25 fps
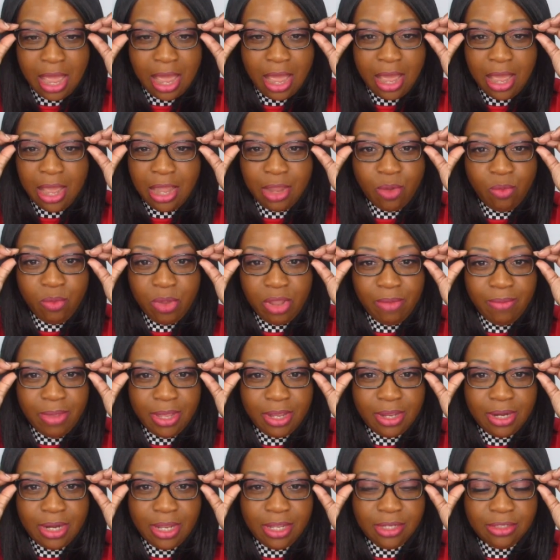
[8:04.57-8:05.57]
I wear
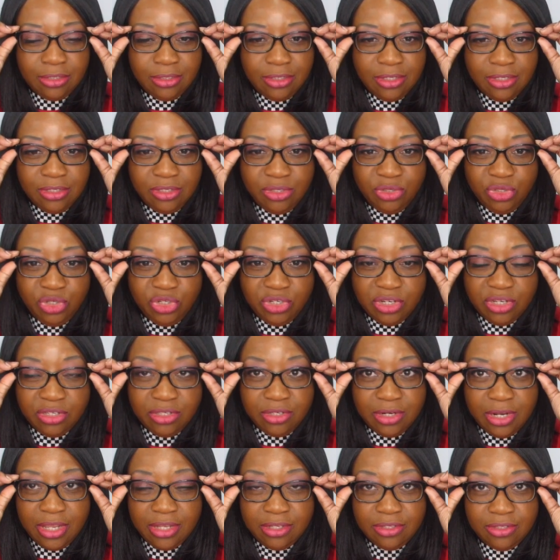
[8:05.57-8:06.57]
my glasses
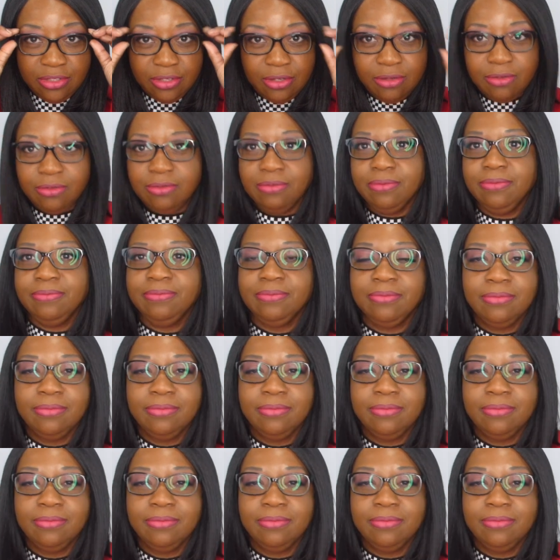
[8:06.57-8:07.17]
just like so,